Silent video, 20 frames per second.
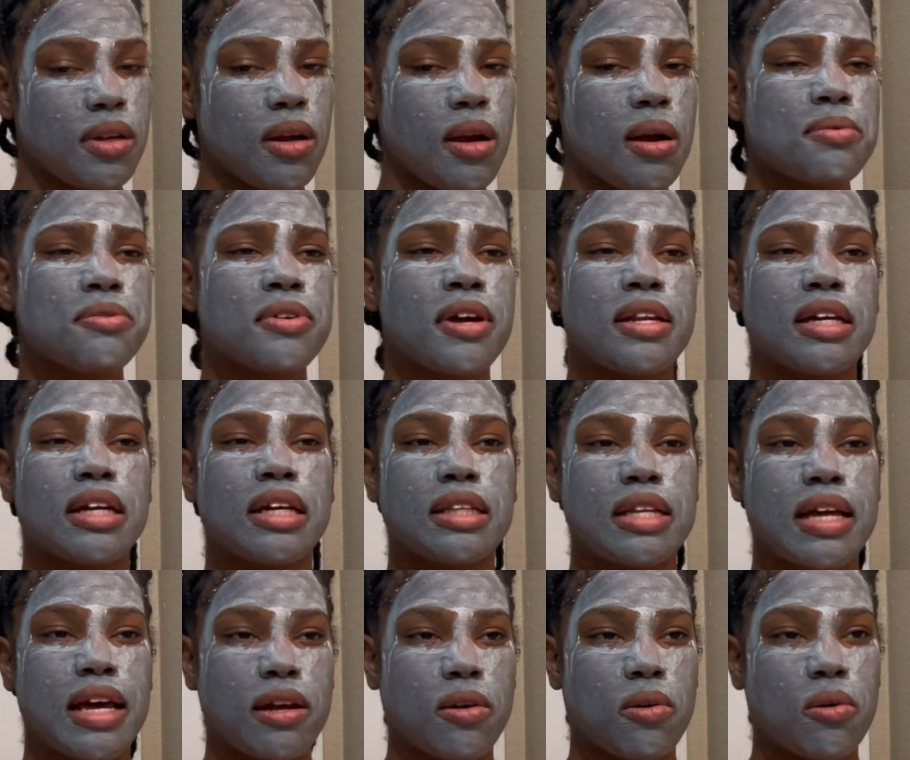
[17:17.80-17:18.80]
I'm trying to get
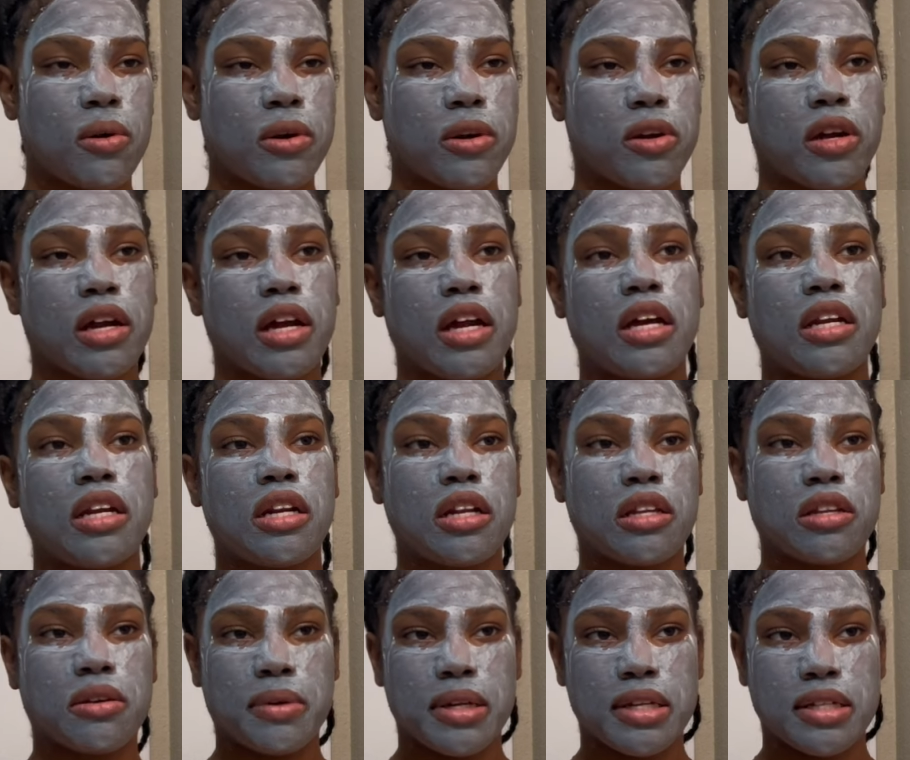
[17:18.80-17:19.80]
that in order. And
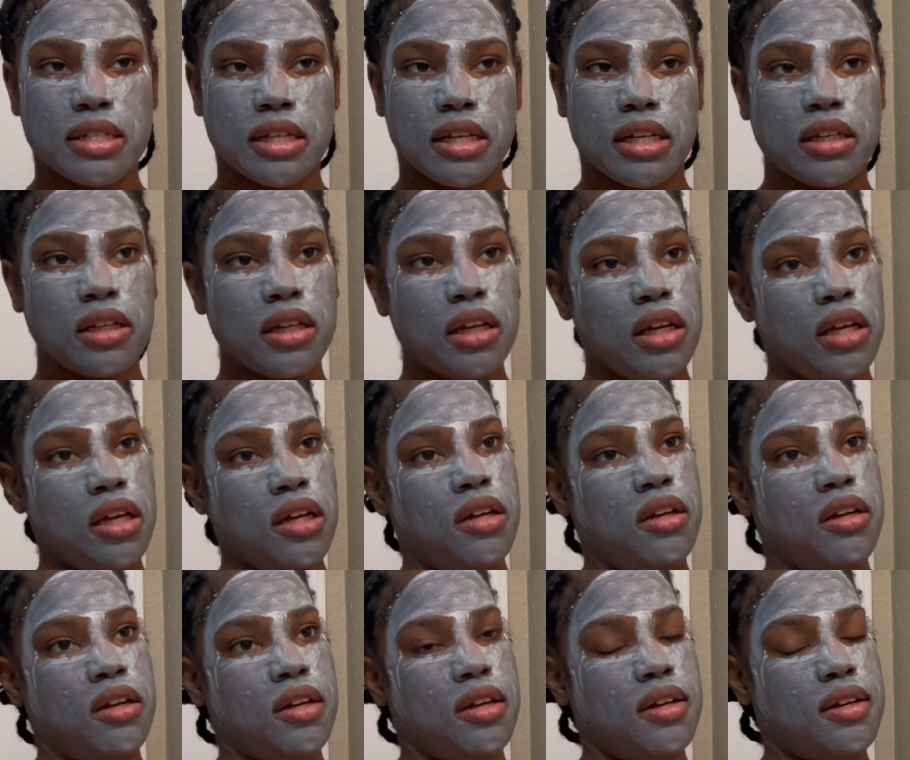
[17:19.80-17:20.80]
another reason
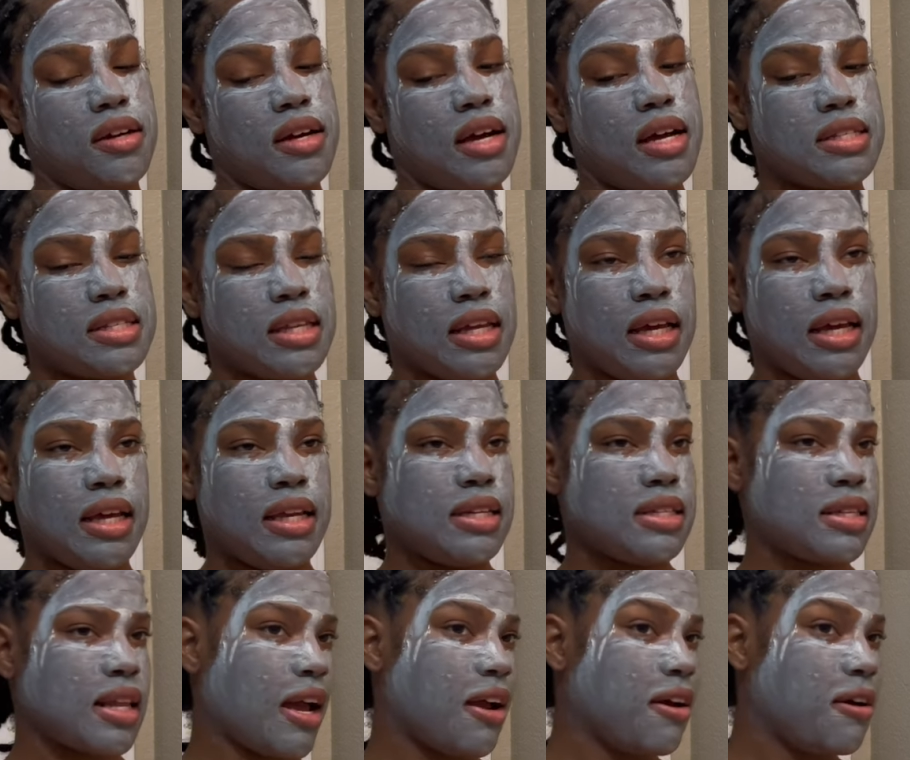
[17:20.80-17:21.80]
I said it's
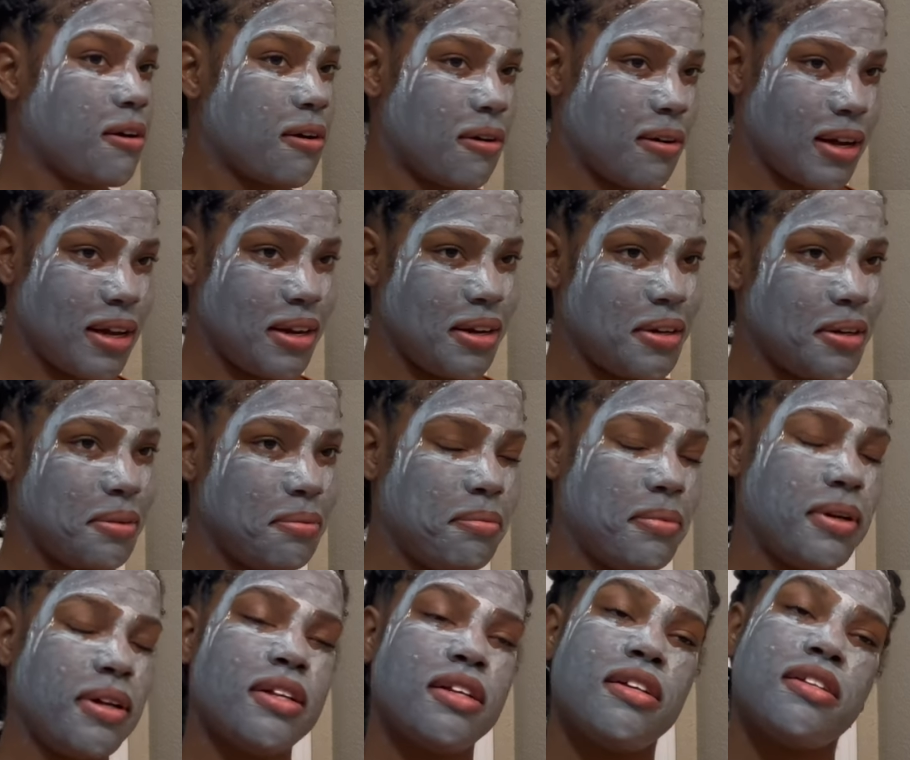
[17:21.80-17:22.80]
like, girl, get up.
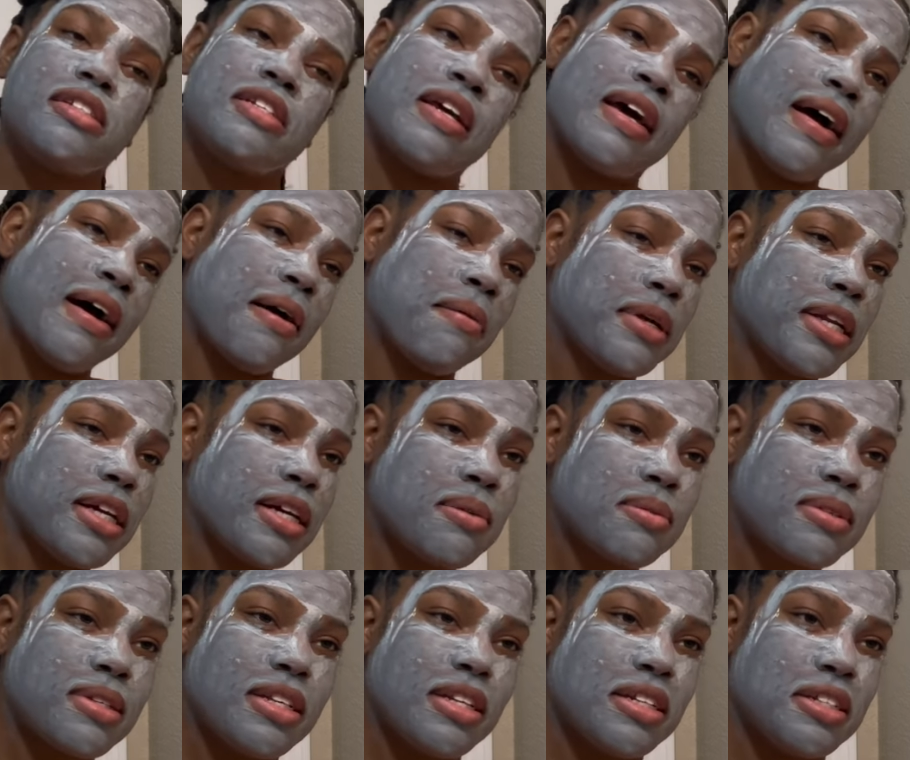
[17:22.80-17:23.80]
Child, when it
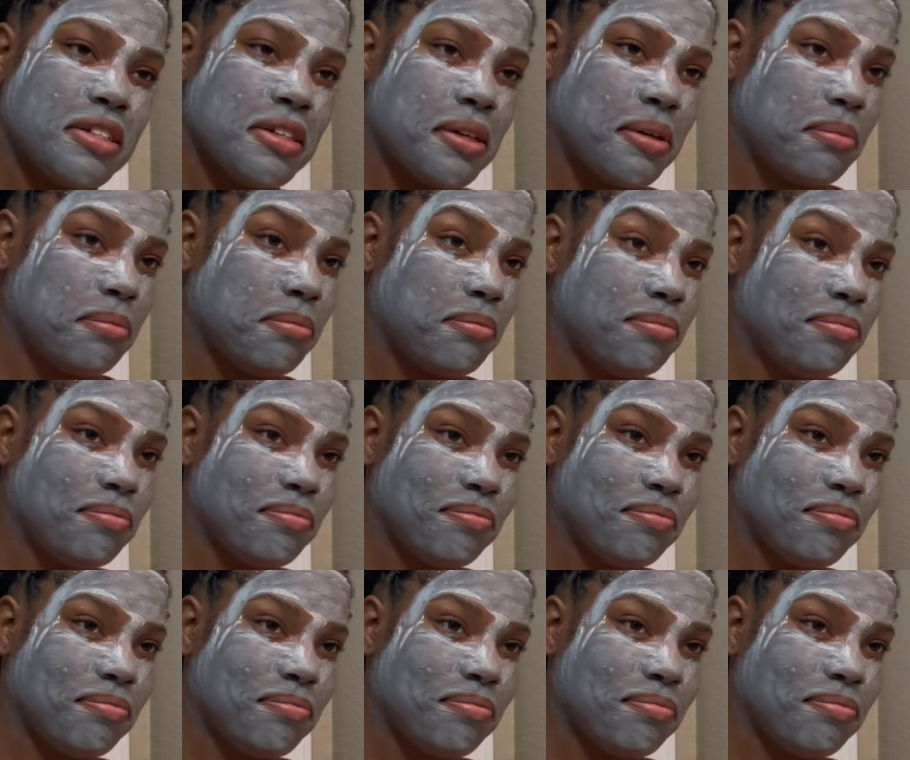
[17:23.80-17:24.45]
comes to the gym,